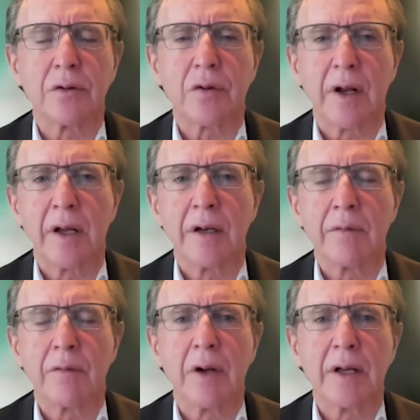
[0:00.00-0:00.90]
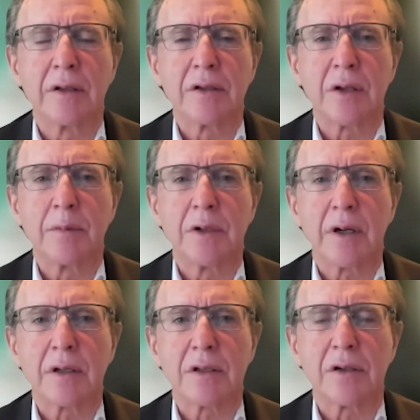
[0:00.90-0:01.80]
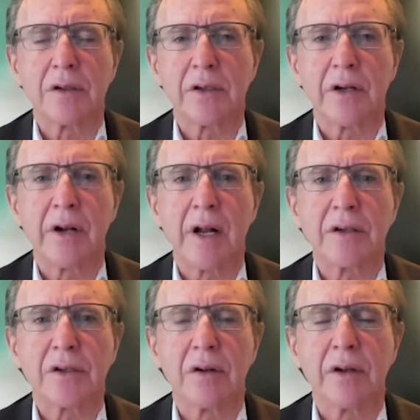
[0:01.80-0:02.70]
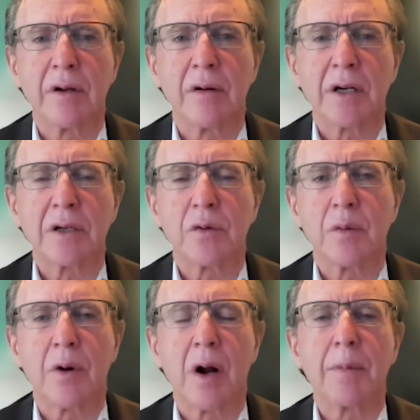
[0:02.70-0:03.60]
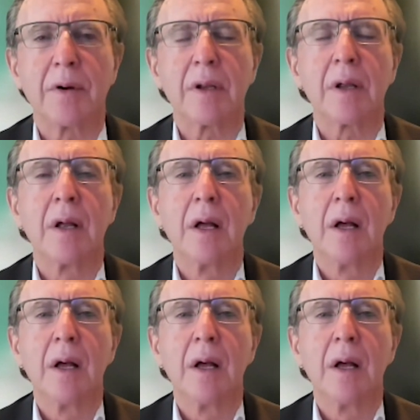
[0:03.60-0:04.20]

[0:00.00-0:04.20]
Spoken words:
trade and related subjects such as international intellectual property.